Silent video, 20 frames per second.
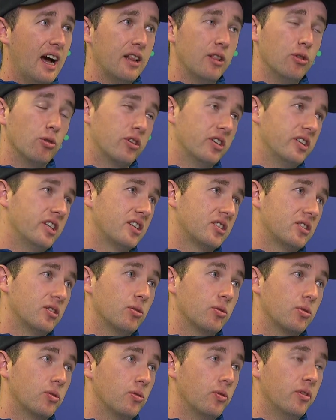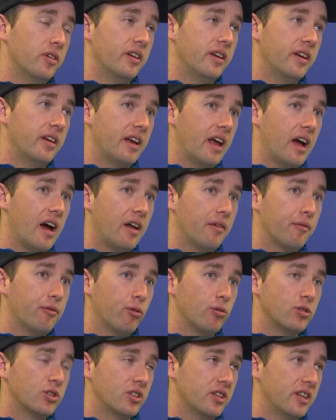Look, it doesn't look good, and
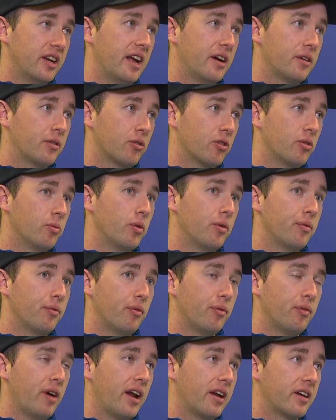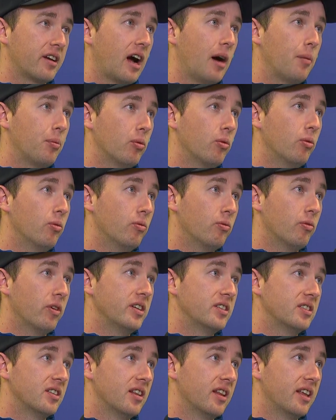unfortunately in our group we've had a couple
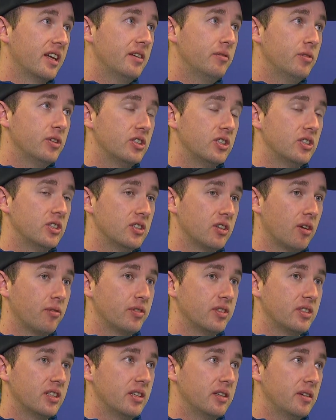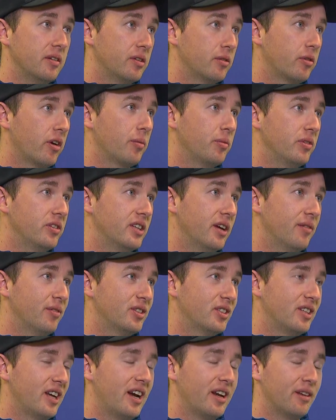recently, which is obviously incredibly
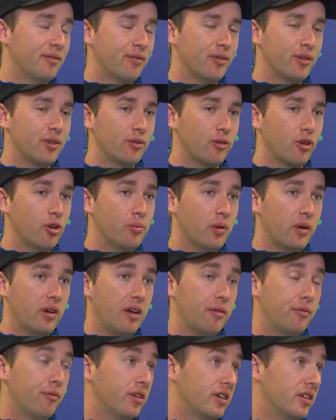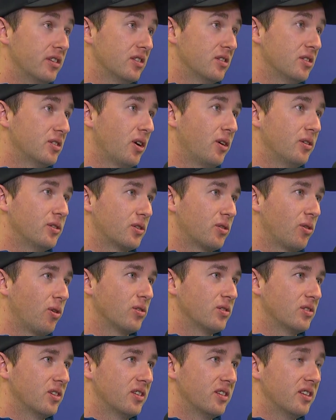devastating for the group, and fingers and toes
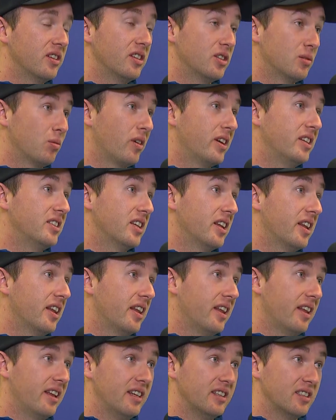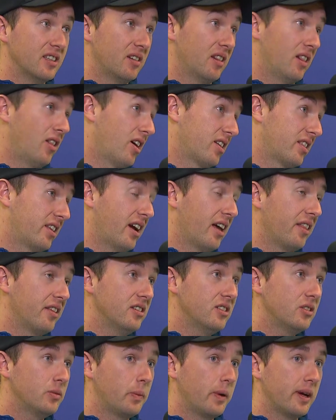crossed that this one isn't like the
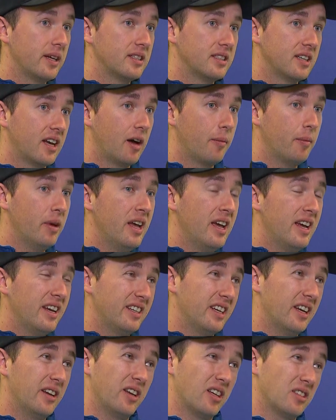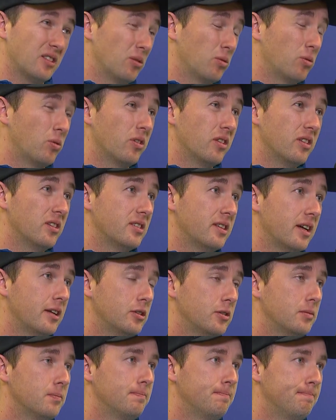others, but it doesn't look good at this stage.